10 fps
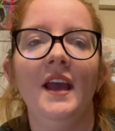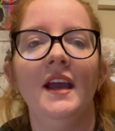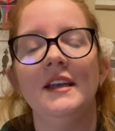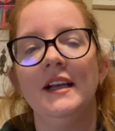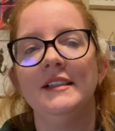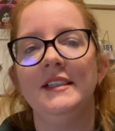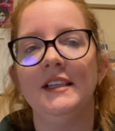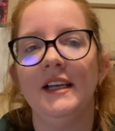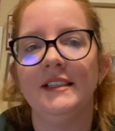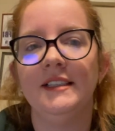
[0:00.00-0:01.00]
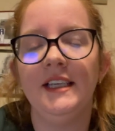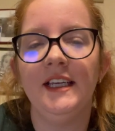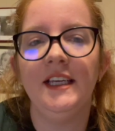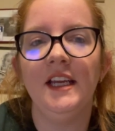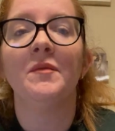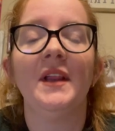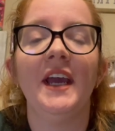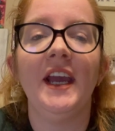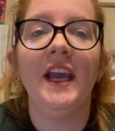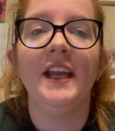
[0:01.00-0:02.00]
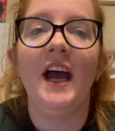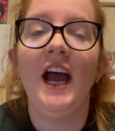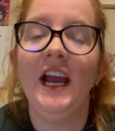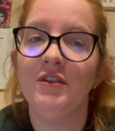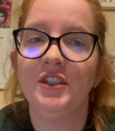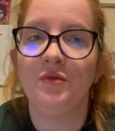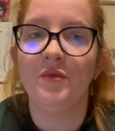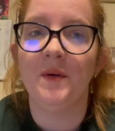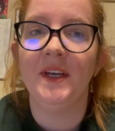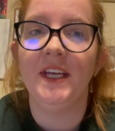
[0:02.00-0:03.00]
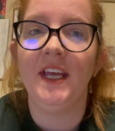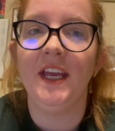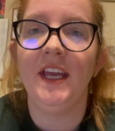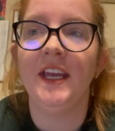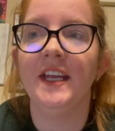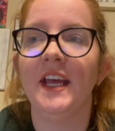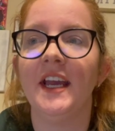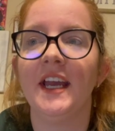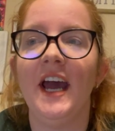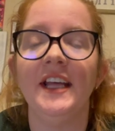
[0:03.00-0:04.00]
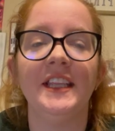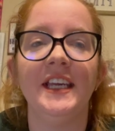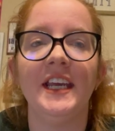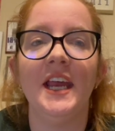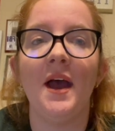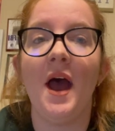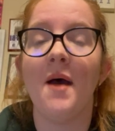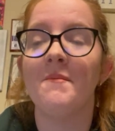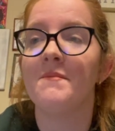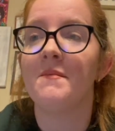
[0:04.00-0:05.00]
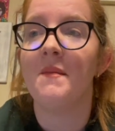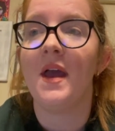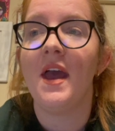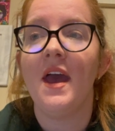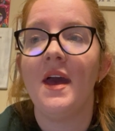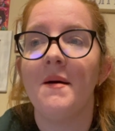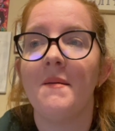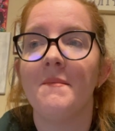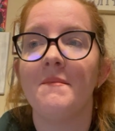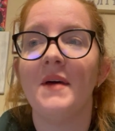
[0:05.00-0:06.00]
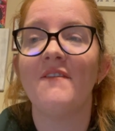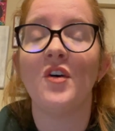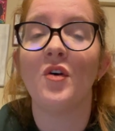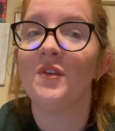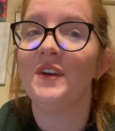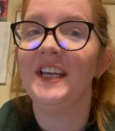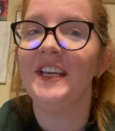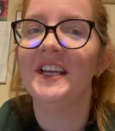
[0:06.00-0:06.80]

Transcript: in 1919, play an Irish woman in Kathleen Mavourneen